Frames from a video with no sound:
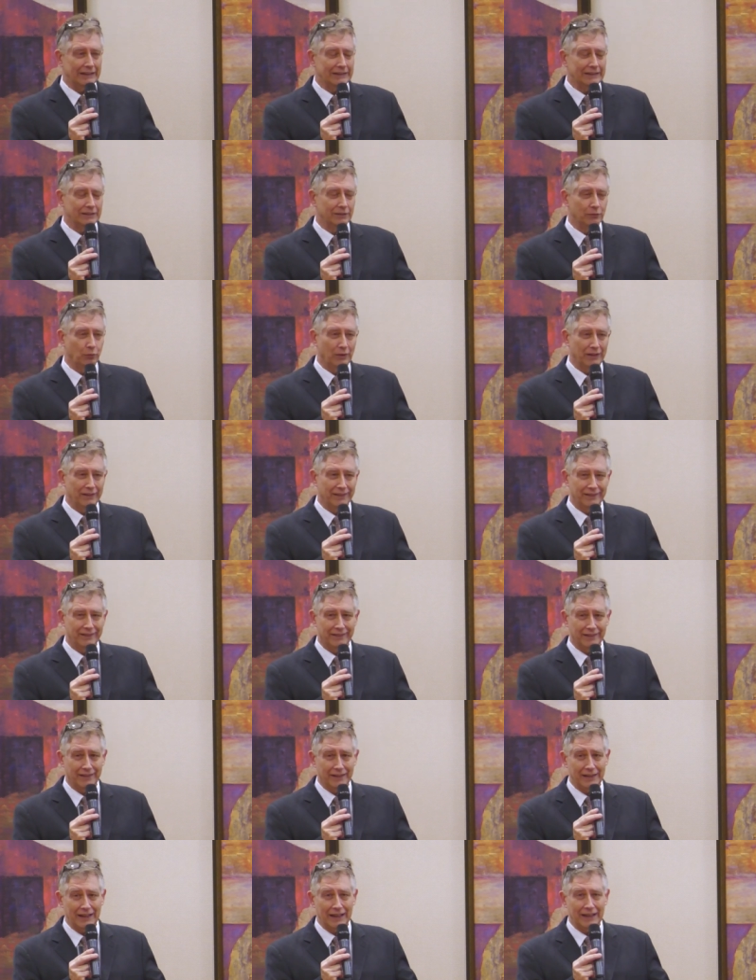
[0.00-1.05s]
And
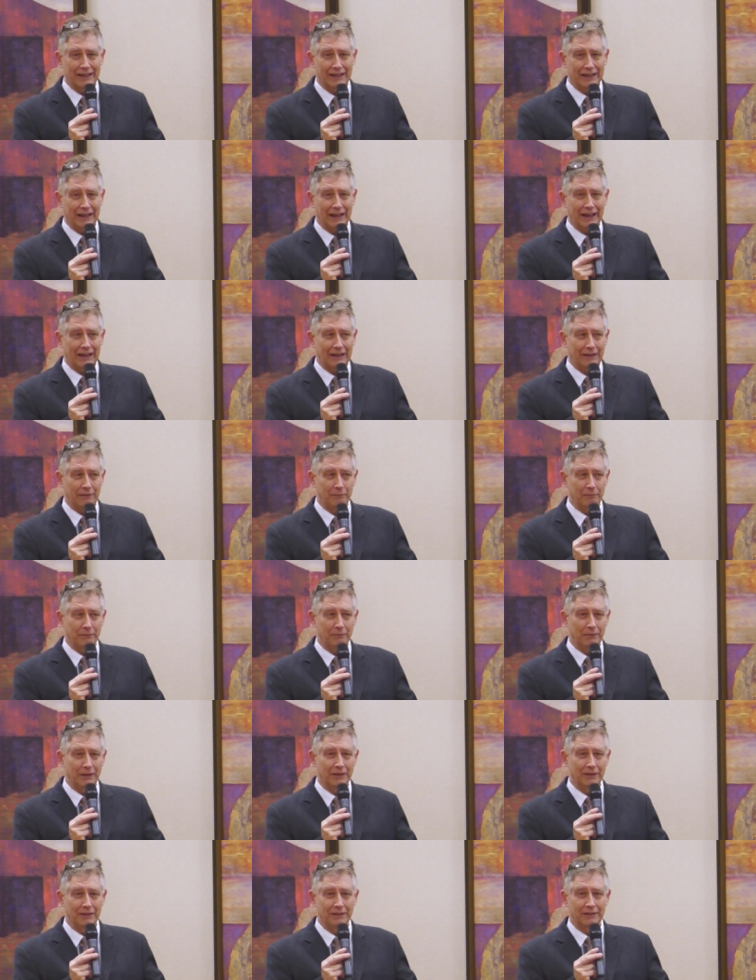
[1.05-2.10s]
once the data came
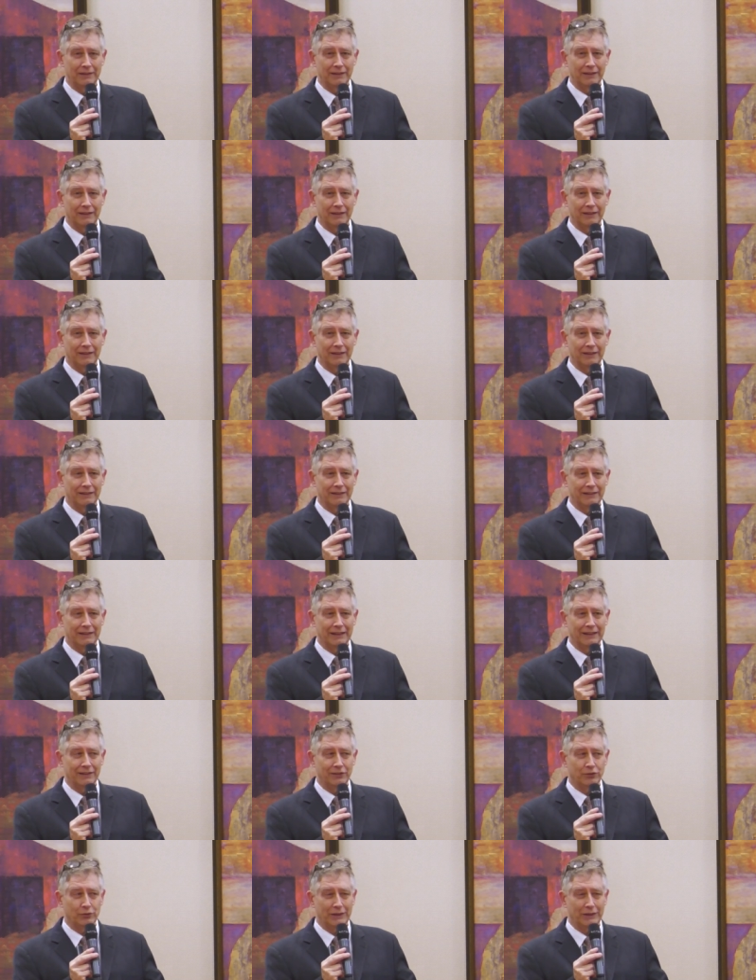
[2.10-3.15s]
uh,
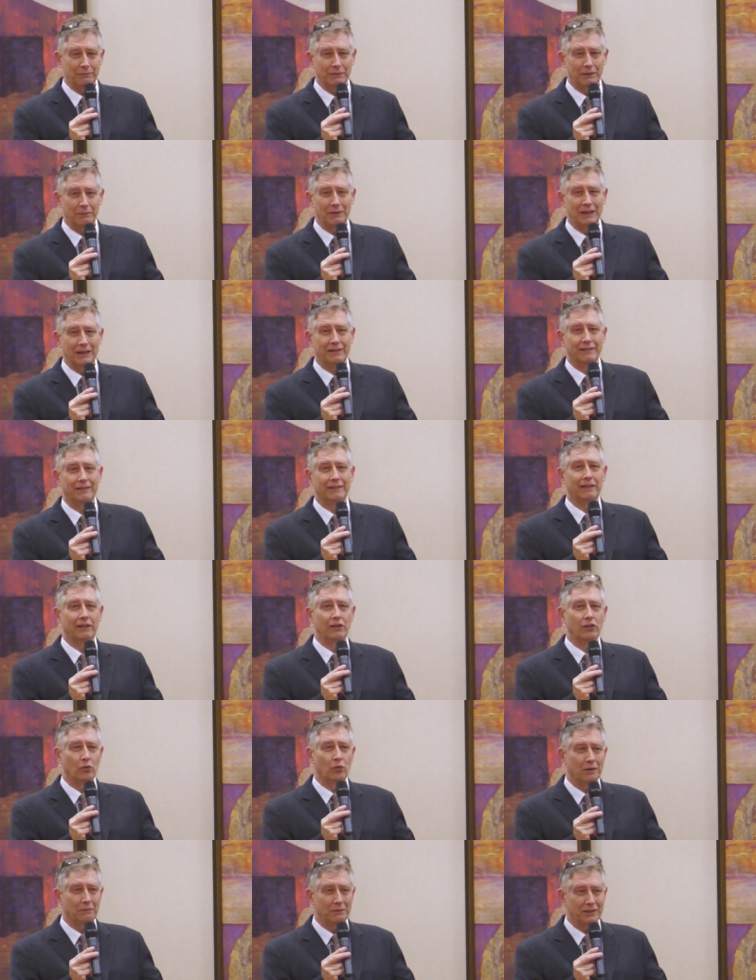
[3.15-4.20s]
that treatment makes an
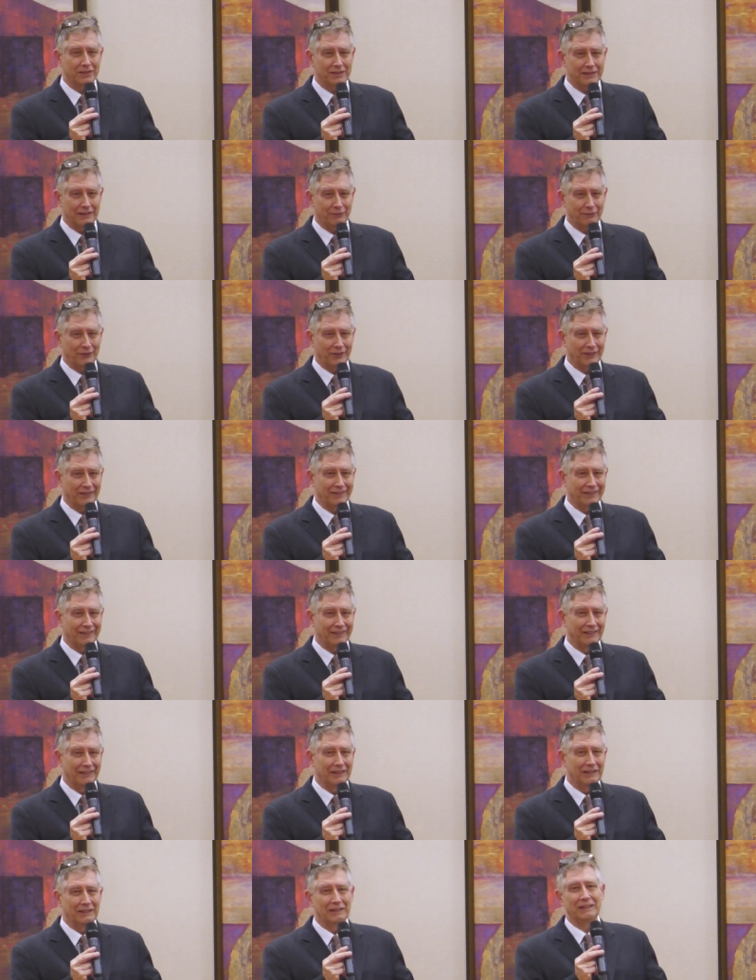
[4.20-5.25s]
enormous difference,
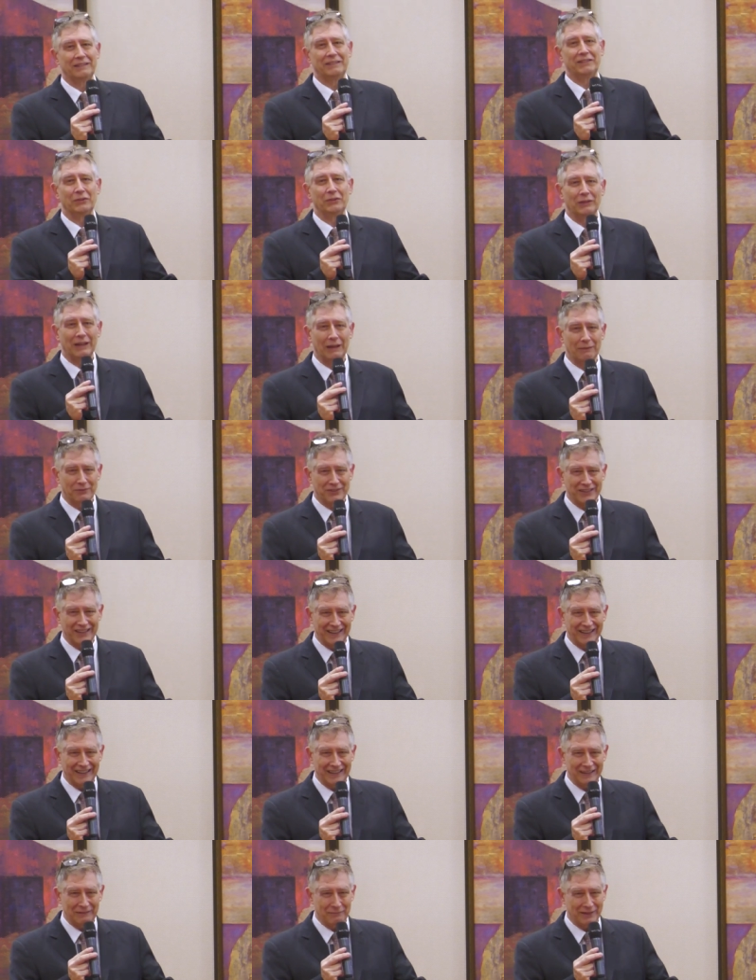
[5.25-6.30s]
they still kept
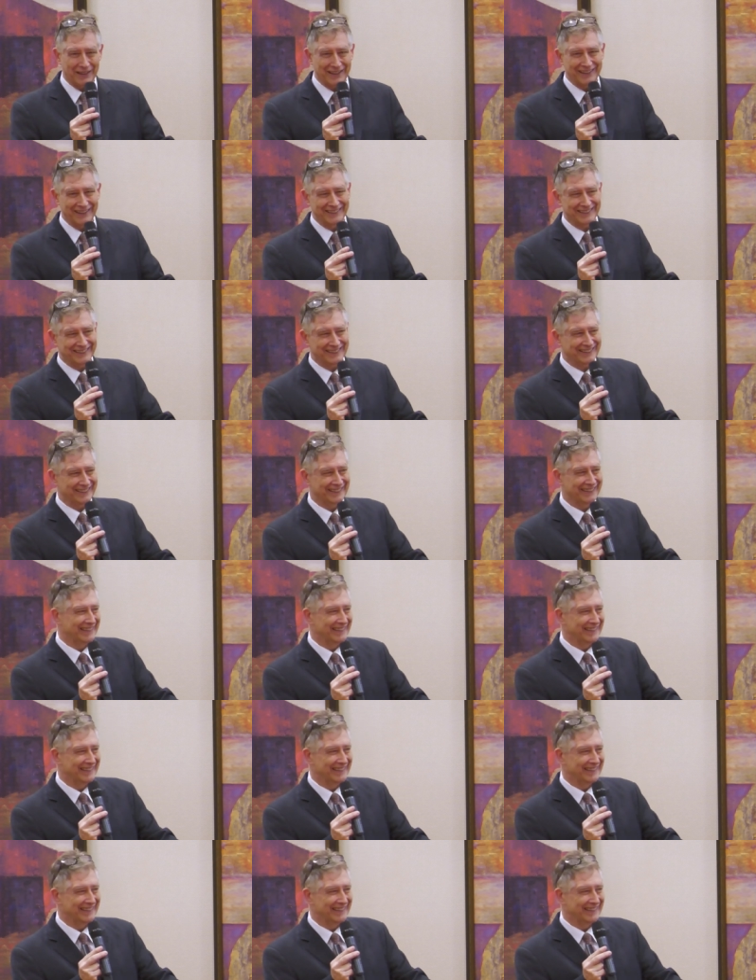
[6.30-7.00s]
saying it because